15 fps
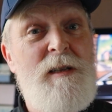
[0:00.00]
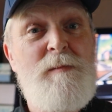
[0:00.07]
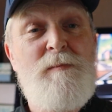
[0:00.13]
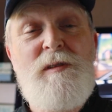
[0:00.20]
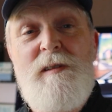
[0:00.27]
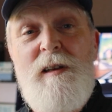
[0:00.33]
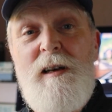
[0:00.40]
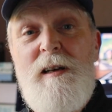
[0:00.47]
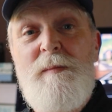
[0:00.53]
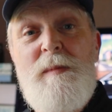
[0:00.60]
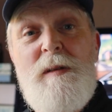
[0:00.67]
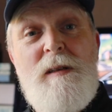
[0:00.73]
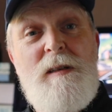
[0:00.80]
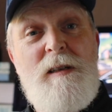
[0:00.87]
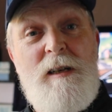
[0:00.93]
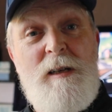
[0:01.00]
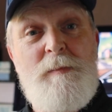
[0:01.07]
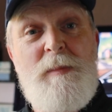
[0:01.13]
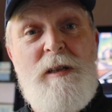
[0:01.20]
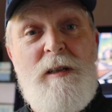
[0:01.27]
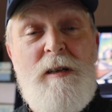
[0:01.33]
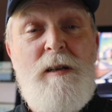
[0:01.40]
name's Tam.
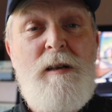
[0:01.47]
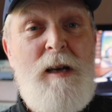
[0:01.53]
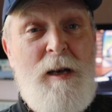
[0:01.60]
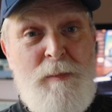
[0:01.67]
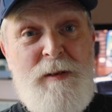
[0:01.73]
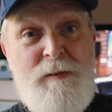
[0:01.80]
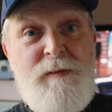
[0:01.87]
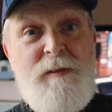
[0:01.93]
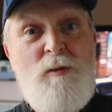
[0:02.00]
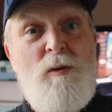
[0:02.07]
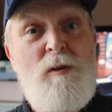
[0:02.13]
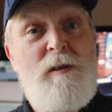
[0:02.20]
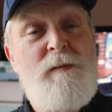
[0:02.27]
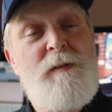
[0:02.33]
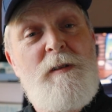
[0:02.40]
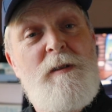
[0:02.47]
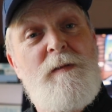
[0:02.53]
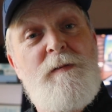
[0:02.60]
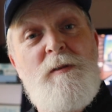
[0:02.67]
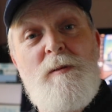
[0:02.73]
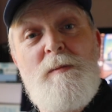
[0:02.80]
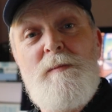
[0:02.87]
I'm a photographer
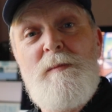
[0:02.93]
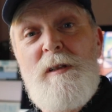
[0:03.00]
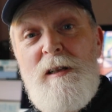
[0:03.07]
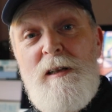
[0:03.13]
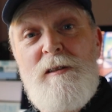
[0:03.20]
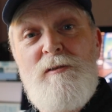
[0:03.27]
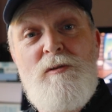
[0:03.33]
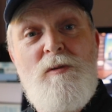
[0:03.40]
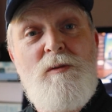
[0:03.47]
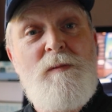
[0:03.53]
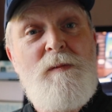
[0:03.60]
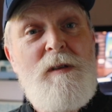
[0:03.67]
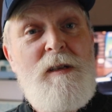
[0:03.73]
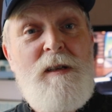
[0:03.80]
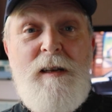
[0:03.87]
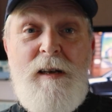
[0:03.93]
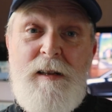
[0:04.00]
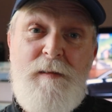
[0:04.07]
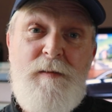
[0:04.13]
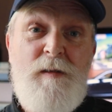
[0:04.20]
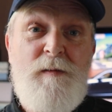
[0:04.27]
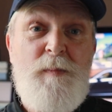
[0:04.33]
from Glasgow, and
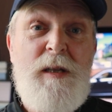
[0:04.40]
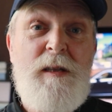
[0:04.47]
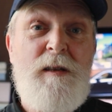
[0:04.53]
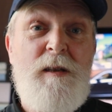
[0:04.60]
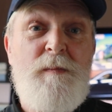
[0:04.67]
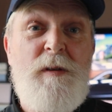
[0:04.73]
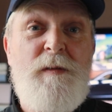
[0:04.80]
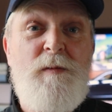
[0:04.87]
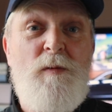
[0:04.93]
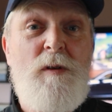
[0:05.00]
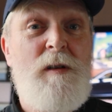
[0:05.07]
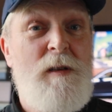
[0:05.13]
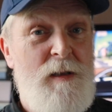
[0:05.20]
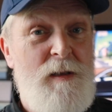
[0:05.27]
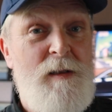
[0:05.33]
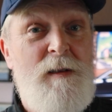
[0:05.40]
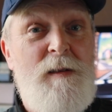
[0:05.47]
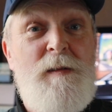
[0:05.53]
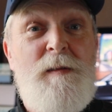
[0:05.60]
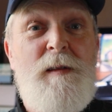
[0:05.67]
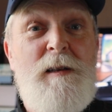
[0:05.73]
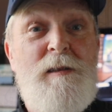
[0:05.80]
if you've been here before,
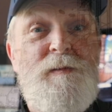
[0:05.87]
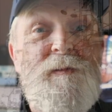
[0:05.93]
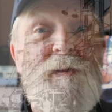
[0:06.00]
thanks